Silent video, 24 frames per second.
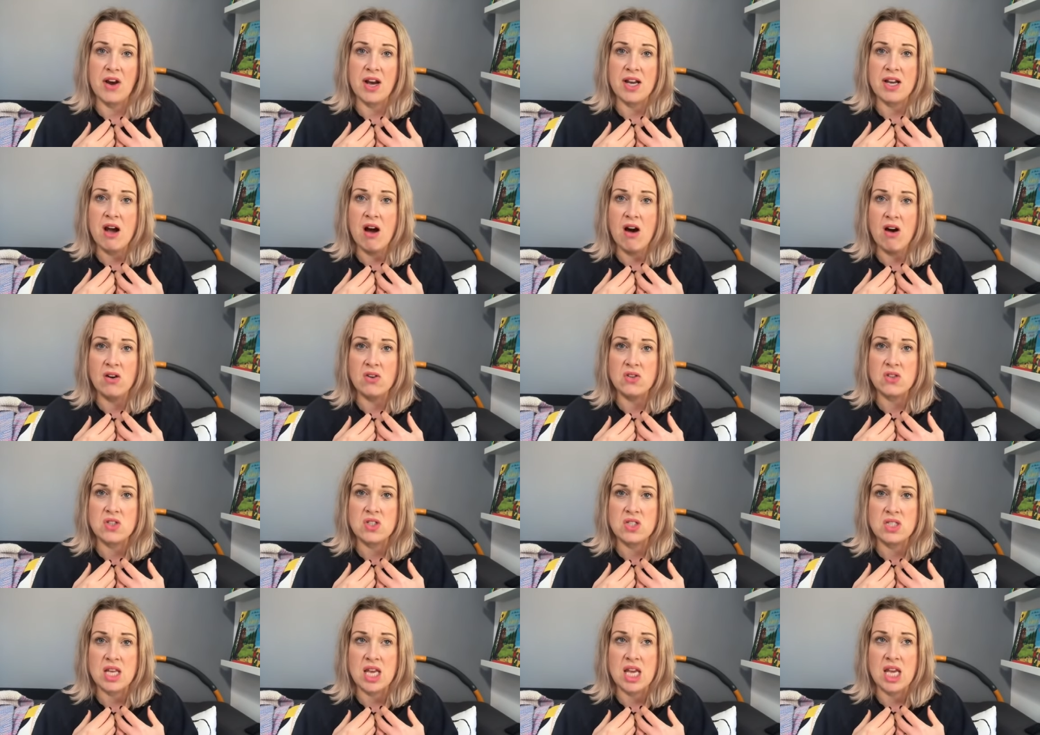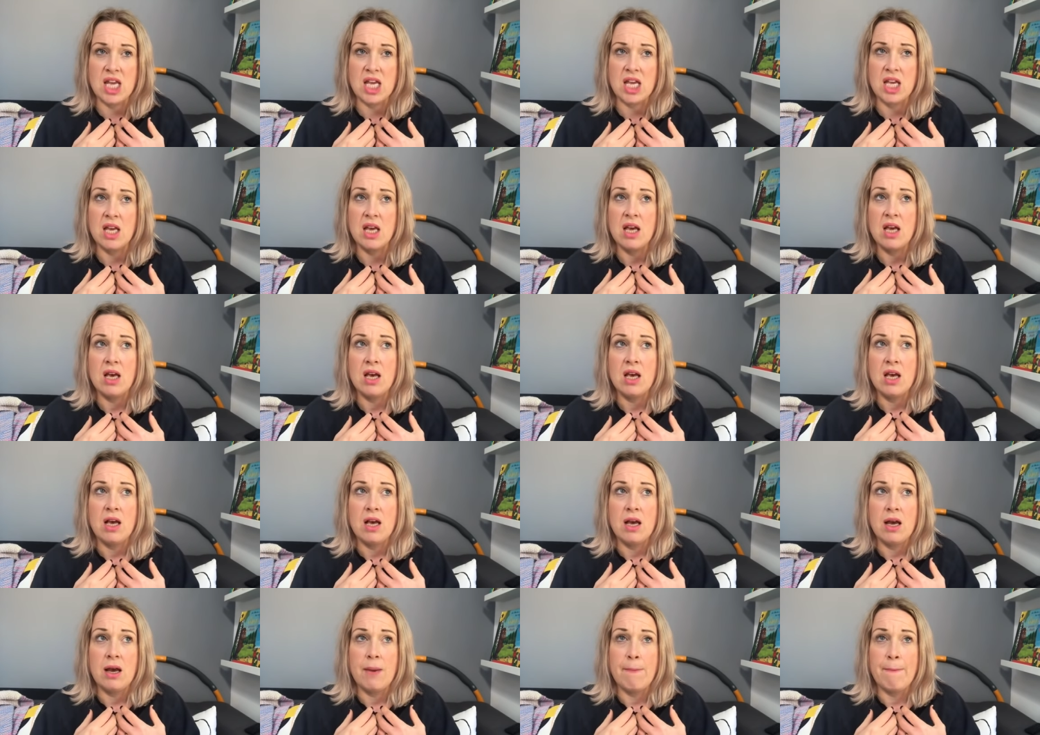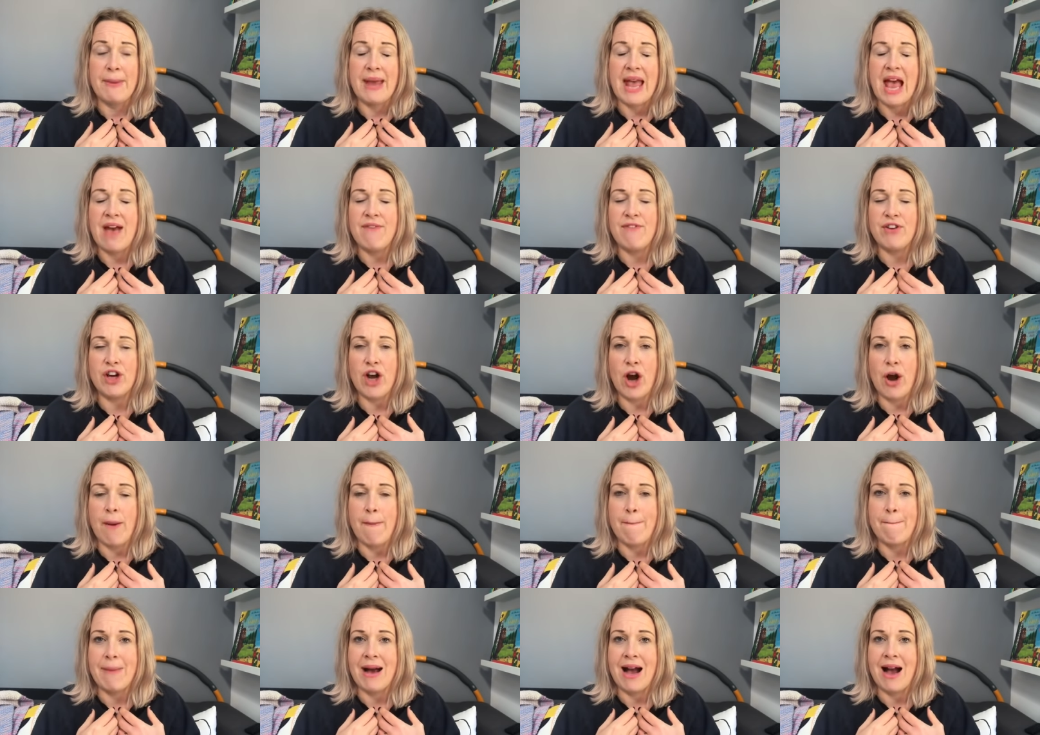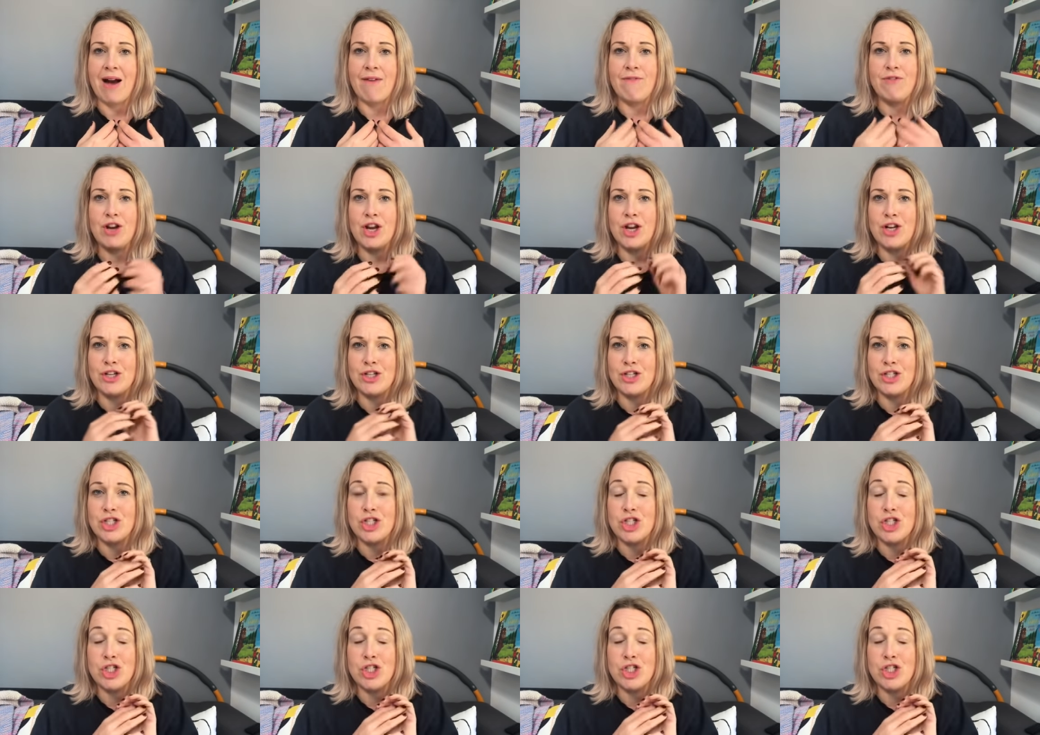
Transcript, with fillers: I can't see me ever going back I've learned